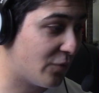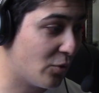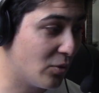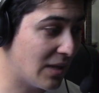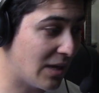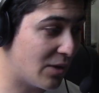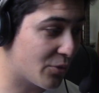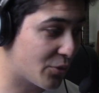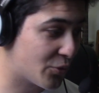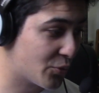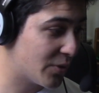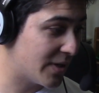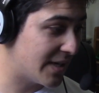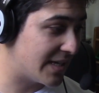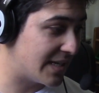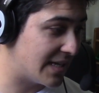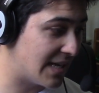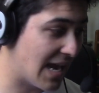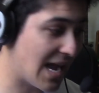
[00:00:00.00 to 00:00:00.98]
Fallout
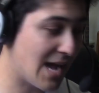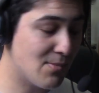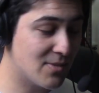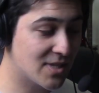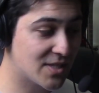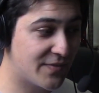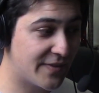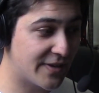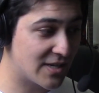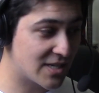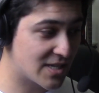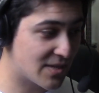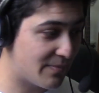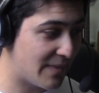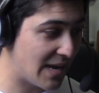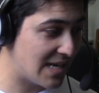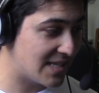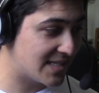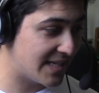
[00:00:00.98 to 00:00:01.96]
3. Atmosphere is
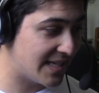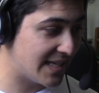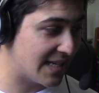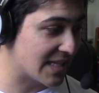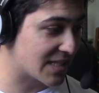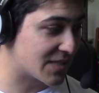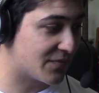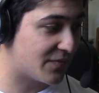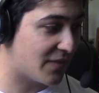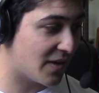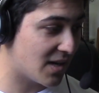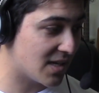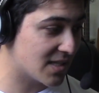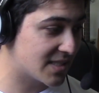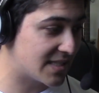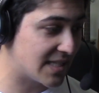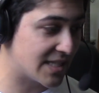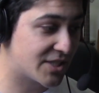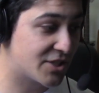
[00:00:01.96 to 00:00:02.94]
amazing, it's
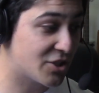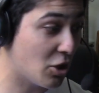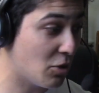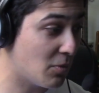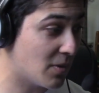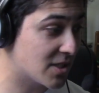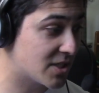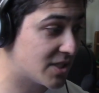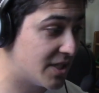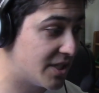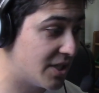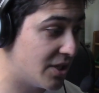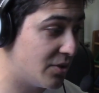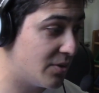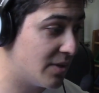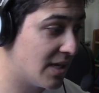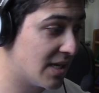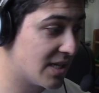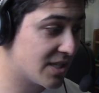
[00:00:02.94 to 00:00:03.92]
vast, there's so much to
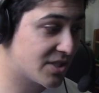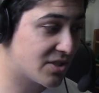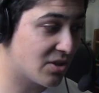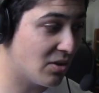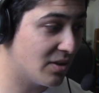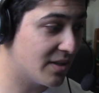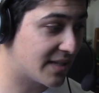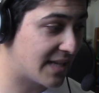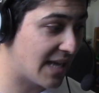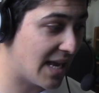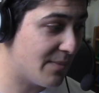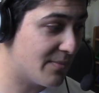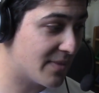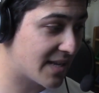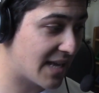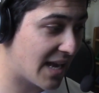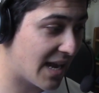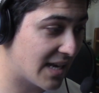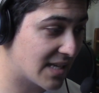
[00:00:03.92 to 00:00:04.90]
do, solid game
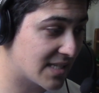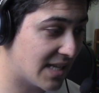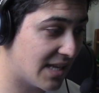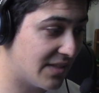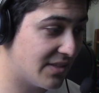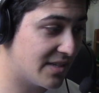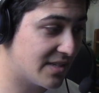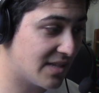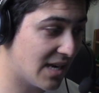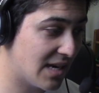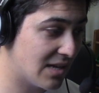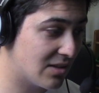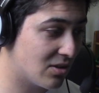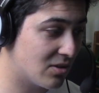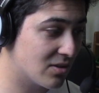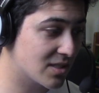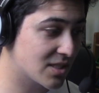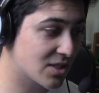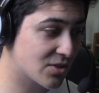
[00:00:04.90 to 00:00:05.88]
mechanics, and the
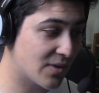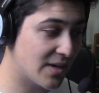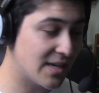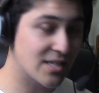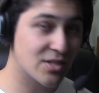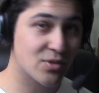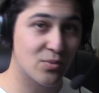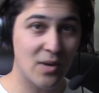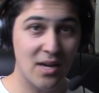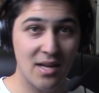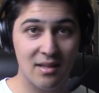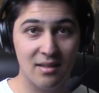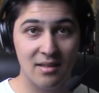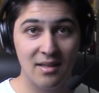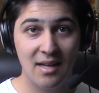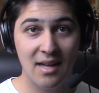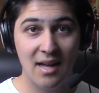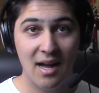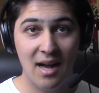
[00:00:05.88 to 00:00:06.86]
dialogue is great as well.
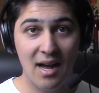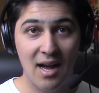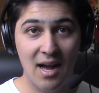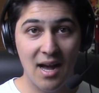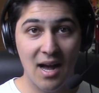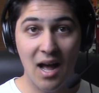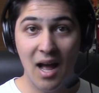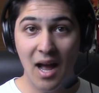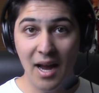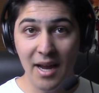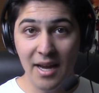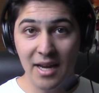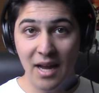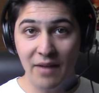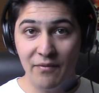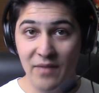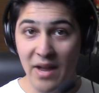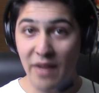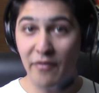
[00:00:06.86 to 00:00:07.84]
I
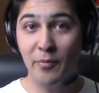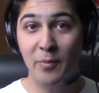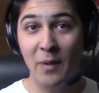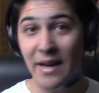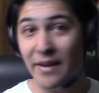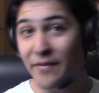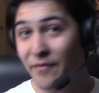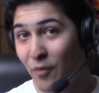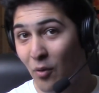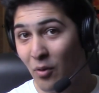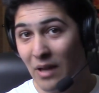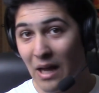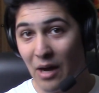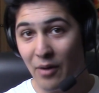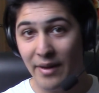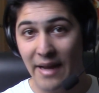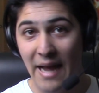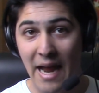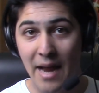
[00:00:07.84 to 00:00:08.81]
have never played a
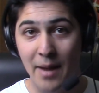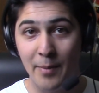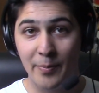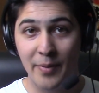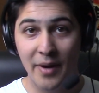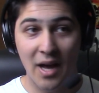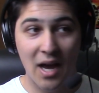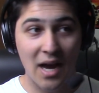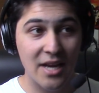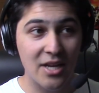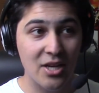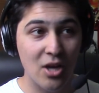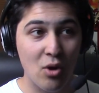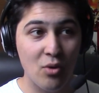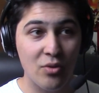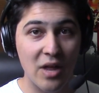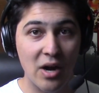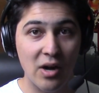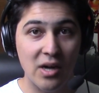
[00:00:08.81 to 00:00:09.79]
Fallout game, but I
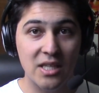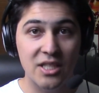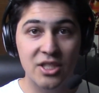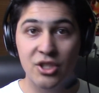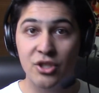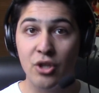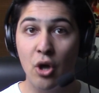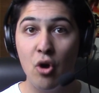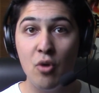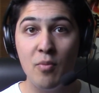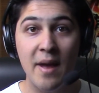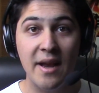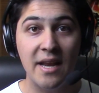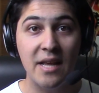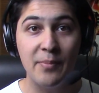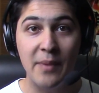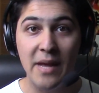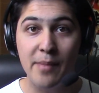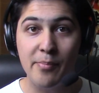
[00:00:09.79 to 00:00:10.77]
know there are so
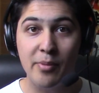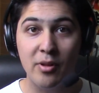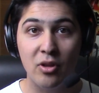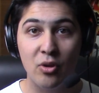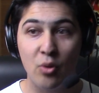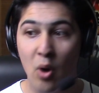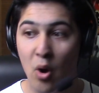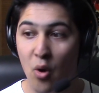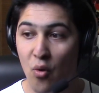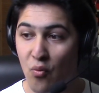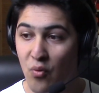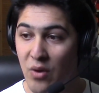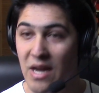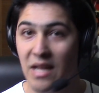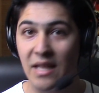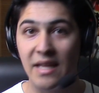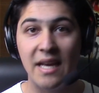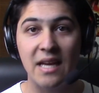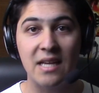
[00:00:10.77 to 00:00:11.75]
many people who are
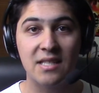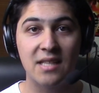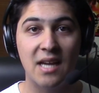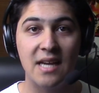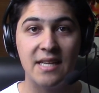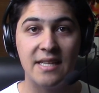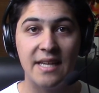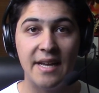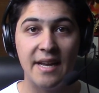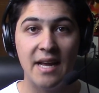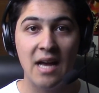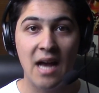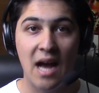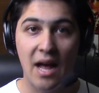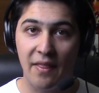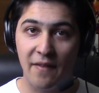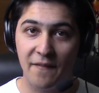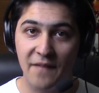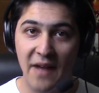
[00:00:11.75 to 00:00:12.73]
really excited
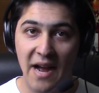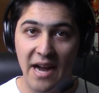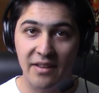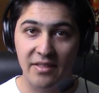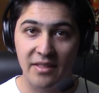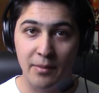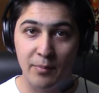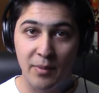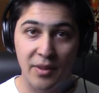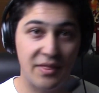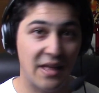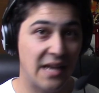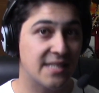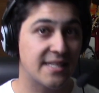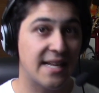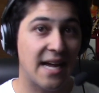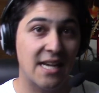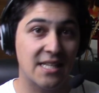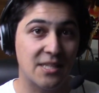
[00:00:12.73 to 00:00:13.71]
at the fact that
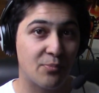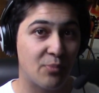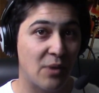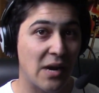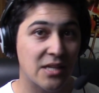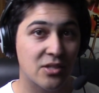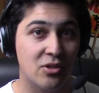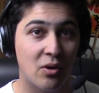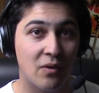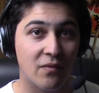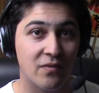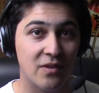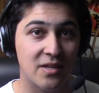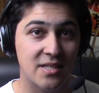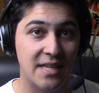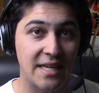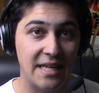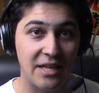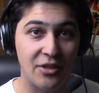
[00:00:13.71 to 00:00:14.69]
Bethesda has a press
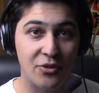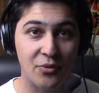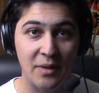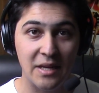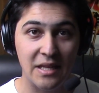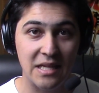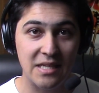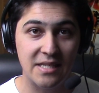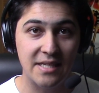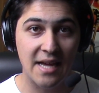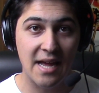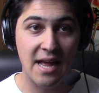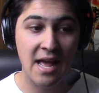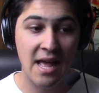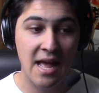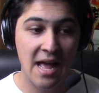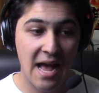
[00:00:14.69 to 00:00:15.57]
conference at E3 this year,